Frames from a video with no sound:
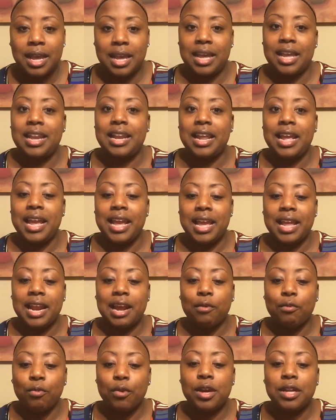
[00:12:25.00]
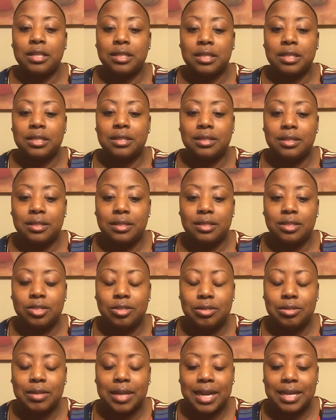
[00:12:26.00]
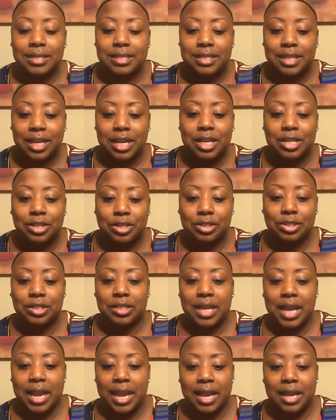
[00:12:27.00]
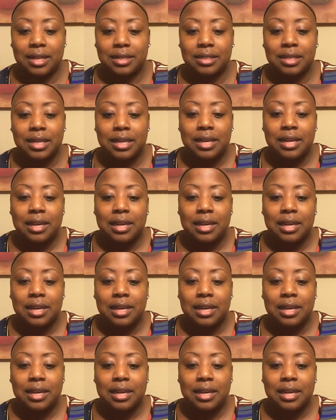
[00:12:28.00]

And I want you guys to understand